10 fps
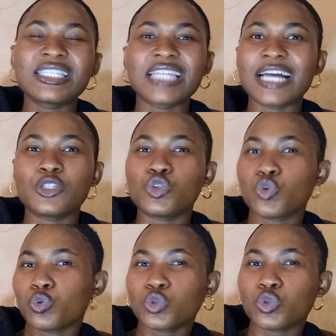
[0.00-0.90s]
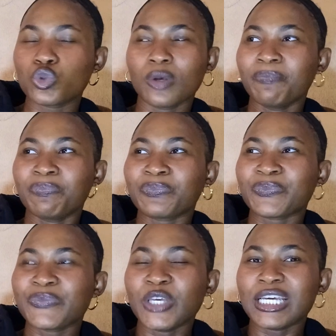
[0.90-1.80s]
that don't
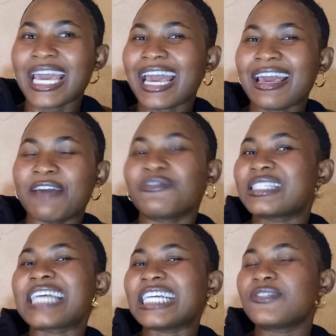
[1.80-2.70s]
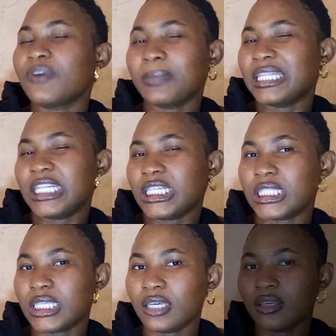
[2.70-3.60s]
emphasize femininity.